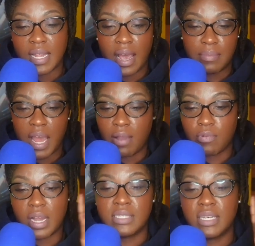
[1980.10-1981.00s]
And I'm not
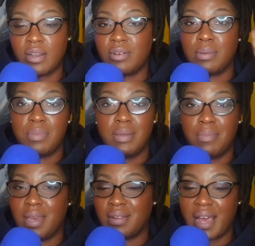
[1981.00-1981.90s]
raising her to be
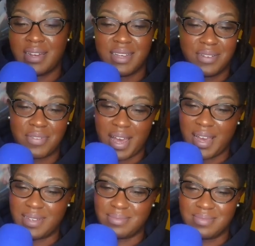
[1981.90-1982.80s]
male
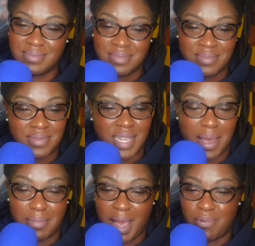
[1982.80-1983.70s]
identified.
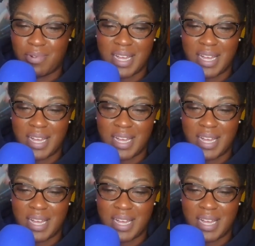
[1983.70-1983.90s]
I'm not